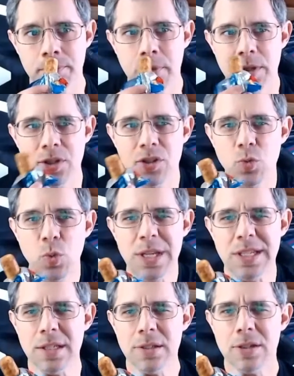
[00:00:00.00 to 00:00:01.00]

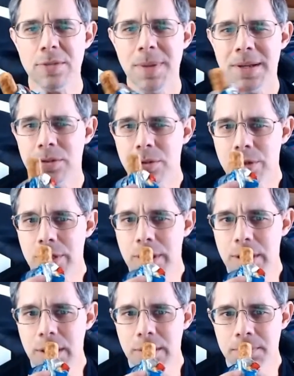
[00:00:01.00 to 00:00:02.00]
sweet smell to it.
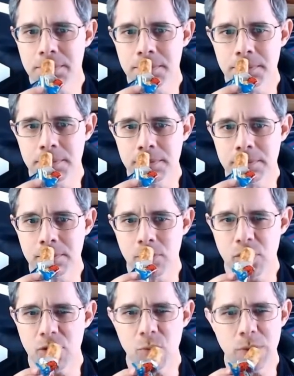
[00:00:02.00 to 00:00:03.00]

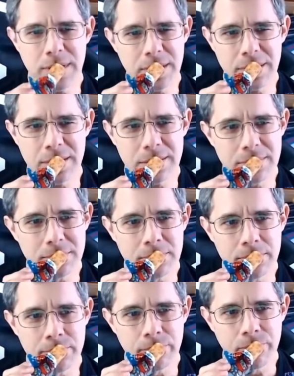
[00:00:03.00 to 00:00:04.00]
Sweet, uh,
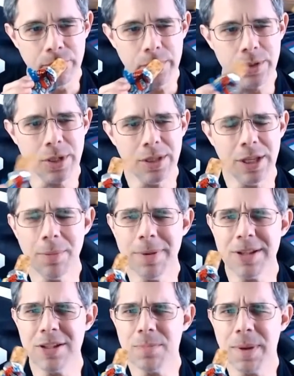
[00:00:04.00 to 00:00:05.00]
there's a little bit of
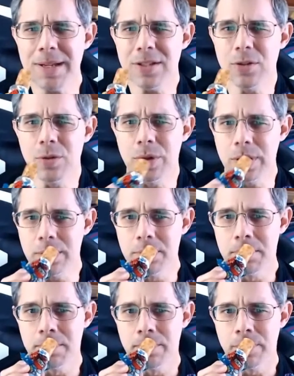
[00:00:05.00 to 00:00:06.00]
spice to it.
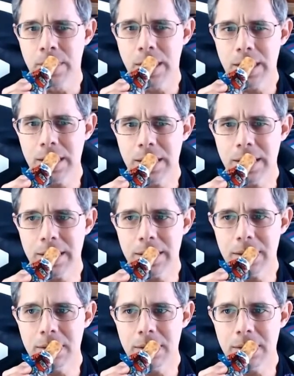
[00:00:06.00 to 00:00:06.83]
Kind of like,